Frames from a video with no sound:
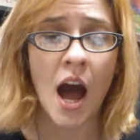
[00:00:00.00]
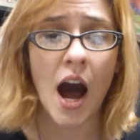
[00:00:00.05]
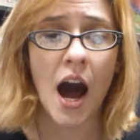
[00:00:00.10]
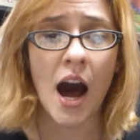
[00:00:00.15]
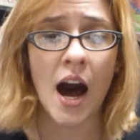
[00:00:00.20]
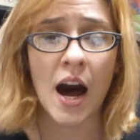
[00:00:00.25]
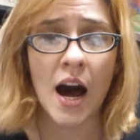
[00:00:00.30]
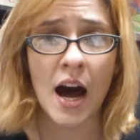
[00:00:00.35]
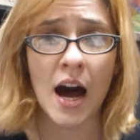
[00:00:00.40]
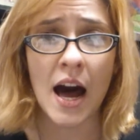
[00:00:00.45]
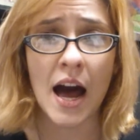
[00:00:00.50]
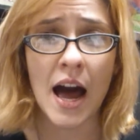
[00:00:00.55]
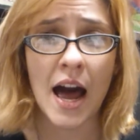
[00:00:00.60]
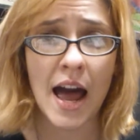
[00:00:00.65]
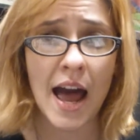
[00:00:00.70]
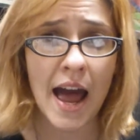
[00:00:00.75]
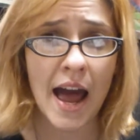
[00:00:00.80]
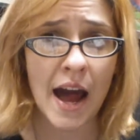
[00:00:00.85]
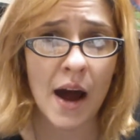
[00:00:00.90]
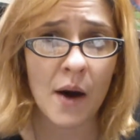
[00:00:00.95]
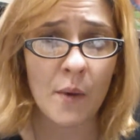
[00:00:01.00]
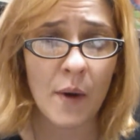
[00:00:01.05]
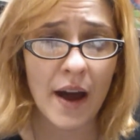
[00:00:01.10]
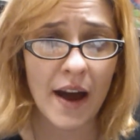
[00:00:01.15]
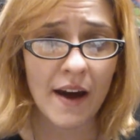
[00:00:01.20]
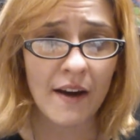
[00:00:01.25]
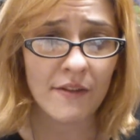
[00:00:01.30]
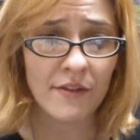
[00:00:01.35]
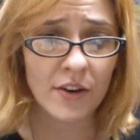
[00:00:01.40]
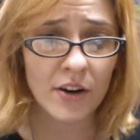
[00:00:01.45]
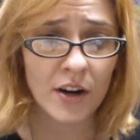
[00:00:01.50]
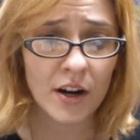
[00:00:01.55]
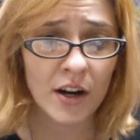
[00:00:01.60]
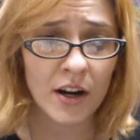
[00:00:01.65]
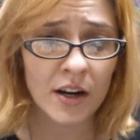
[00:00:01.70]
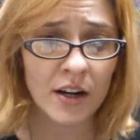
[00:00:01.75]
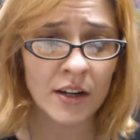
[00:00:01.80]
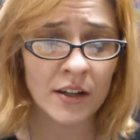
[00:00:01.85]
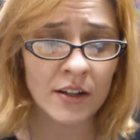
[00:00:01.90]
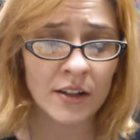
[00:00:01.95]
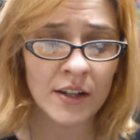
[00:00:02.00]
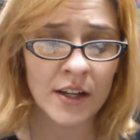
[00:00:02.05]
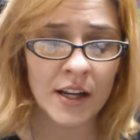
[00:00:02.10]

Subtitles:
However...